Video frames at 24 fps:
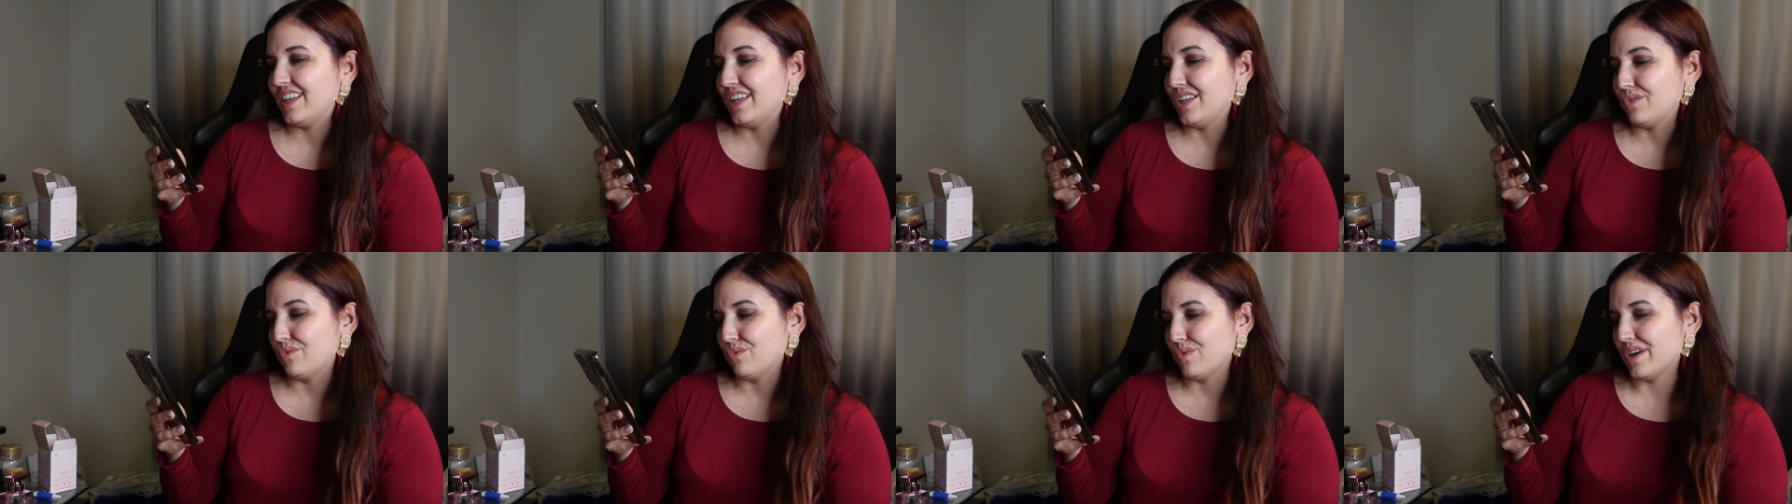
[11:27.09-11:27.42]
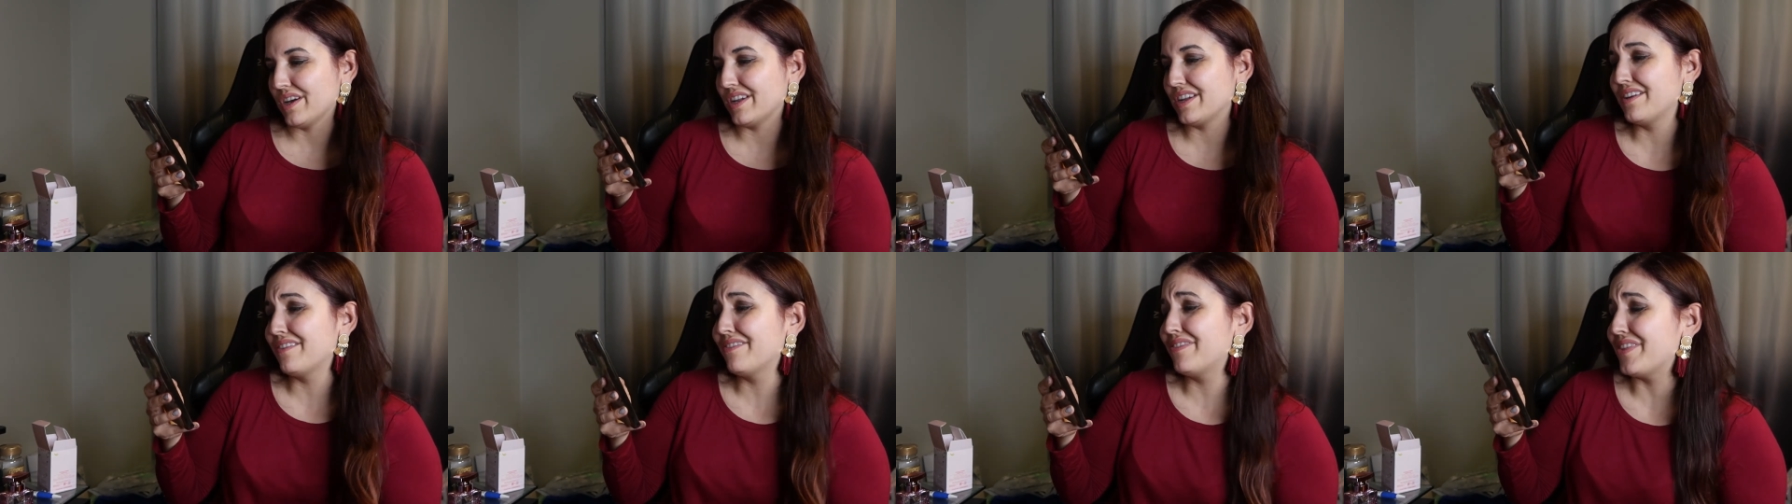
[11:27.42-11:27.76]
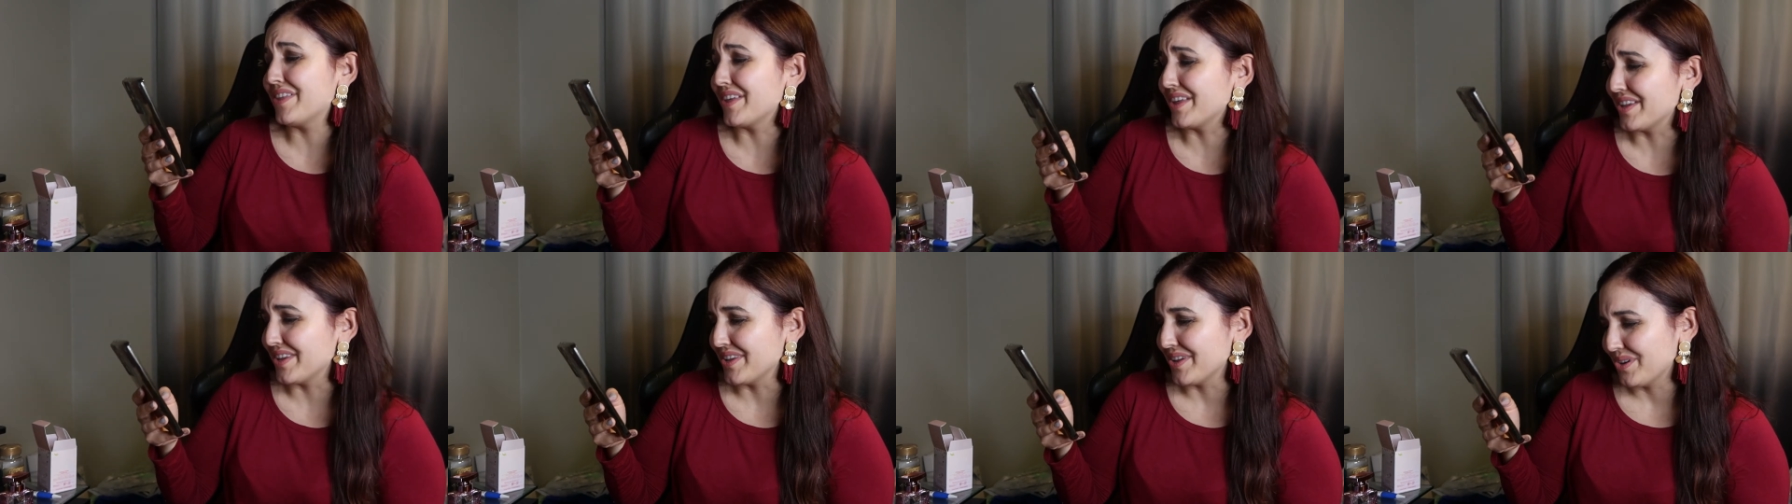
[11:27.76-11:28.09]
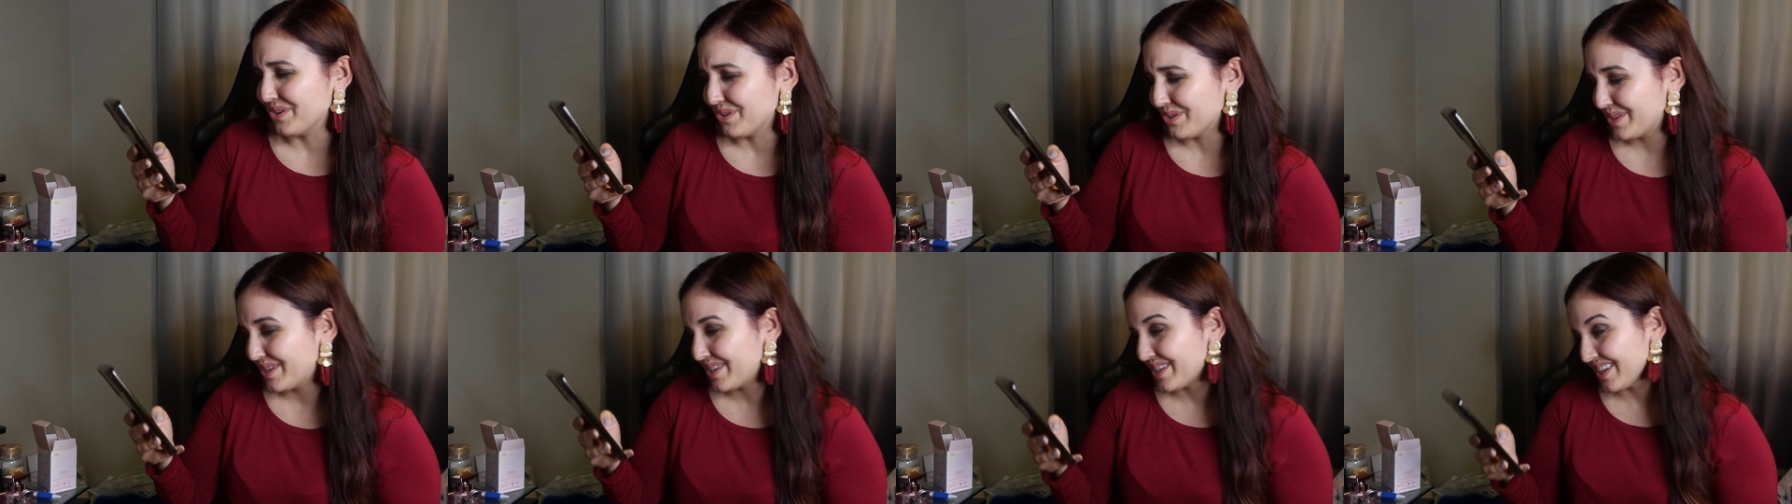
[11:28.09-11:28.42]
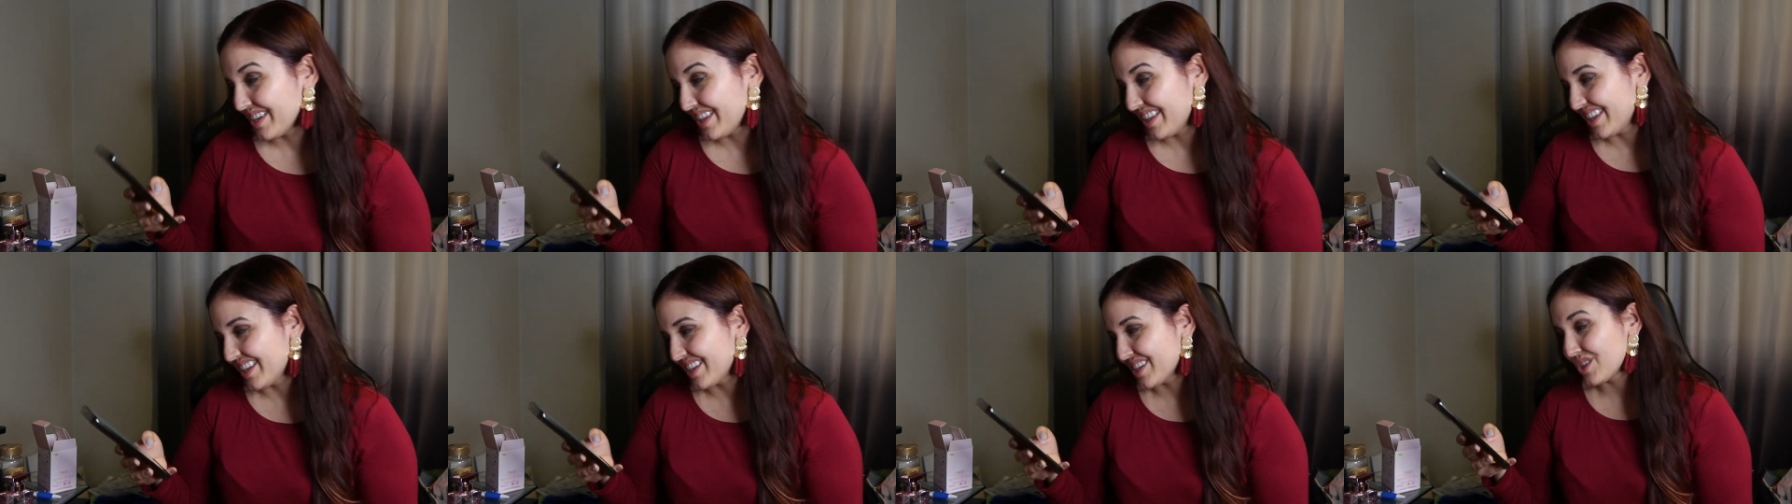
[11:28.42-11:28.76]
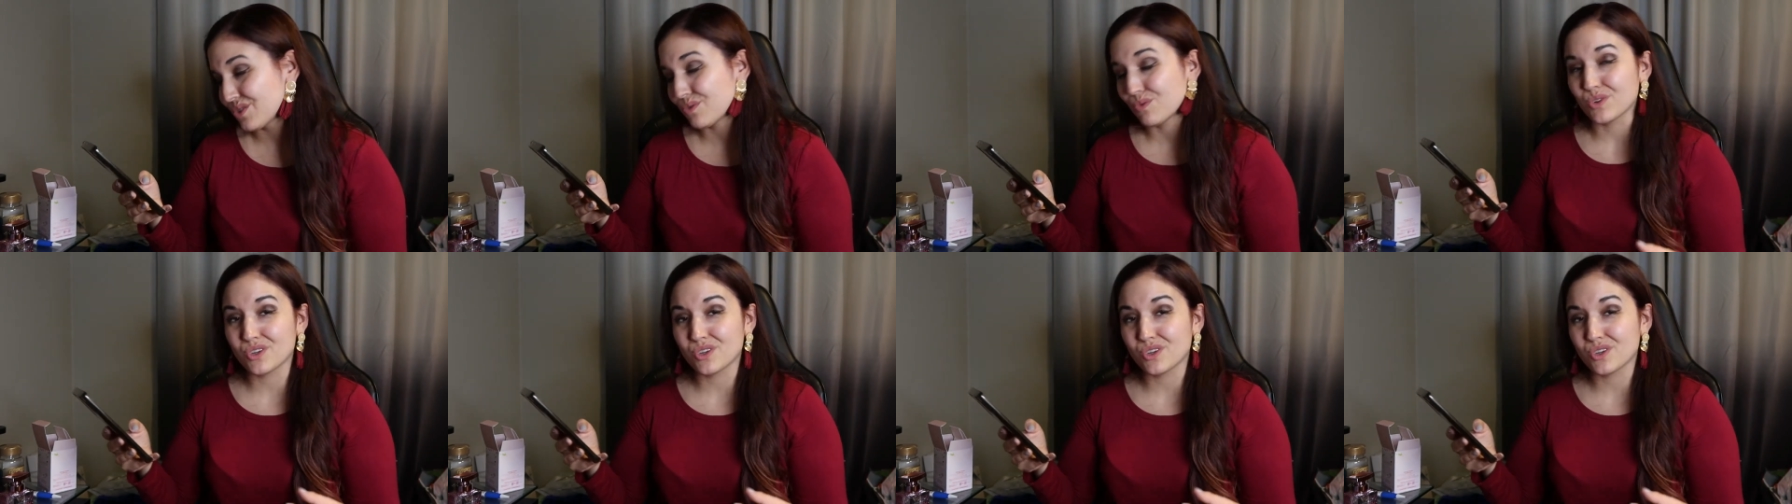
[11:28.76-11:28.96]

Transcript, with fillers: in one of the notes on this,